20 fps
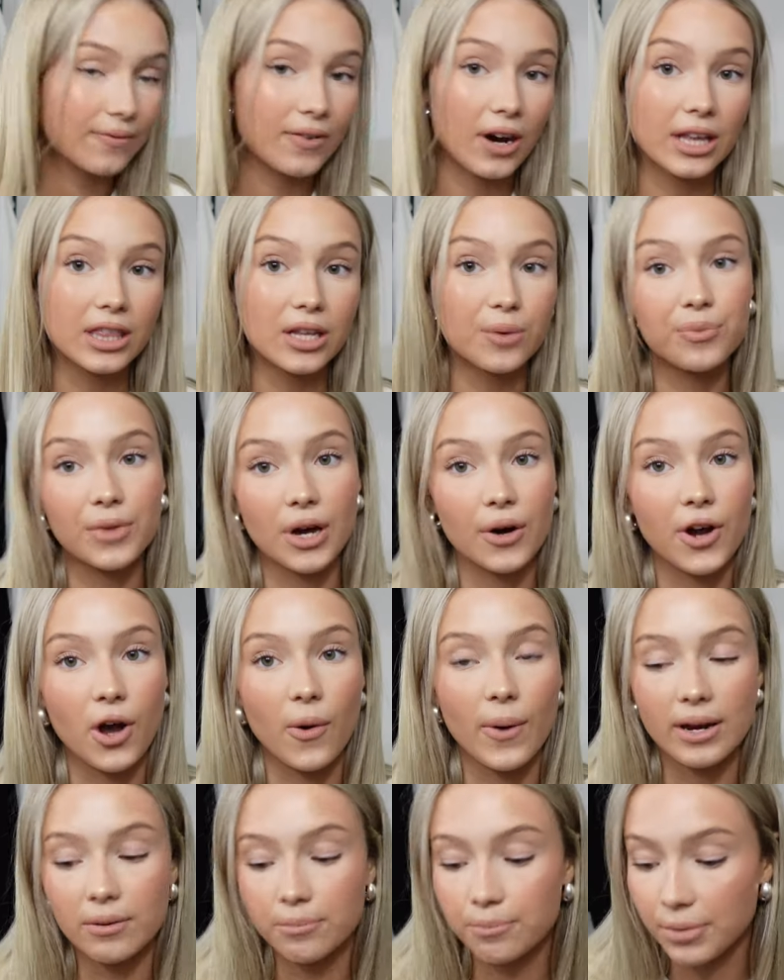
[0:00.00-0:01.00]
find them, they'll go
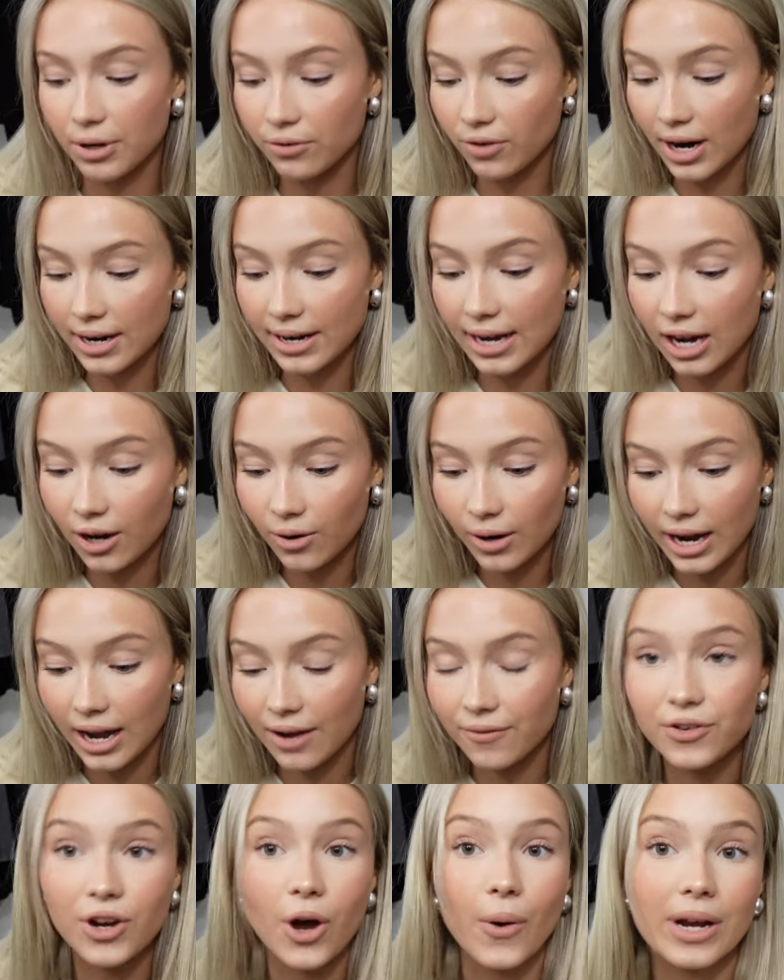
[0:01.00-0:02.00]
in, but right now I have
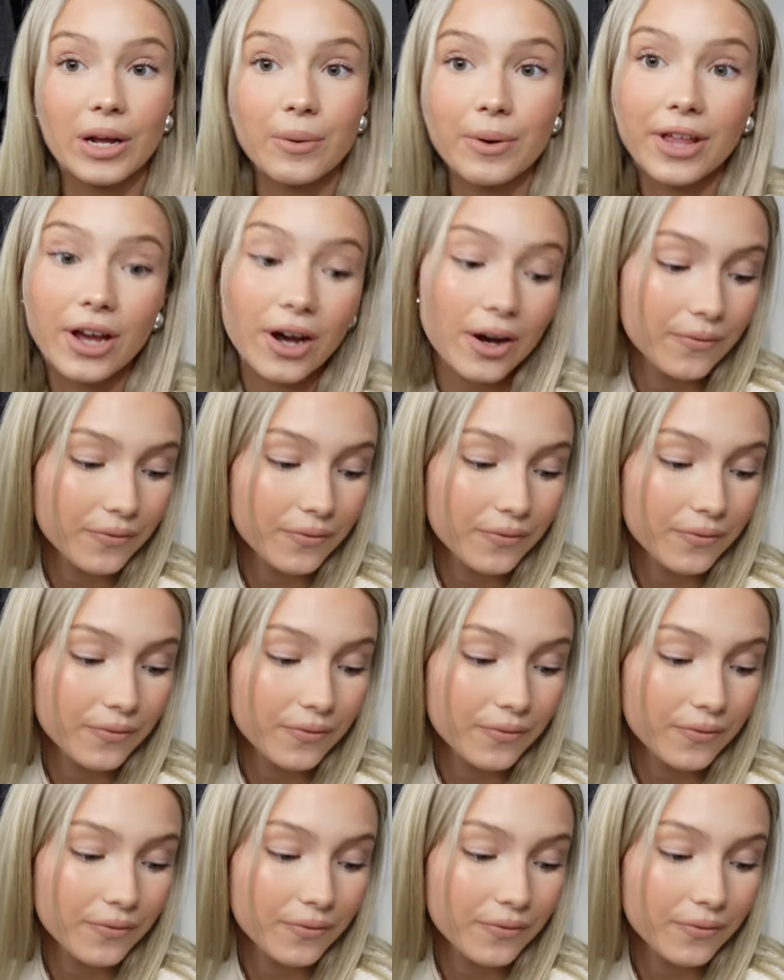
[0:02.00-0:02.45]
no idea where they are.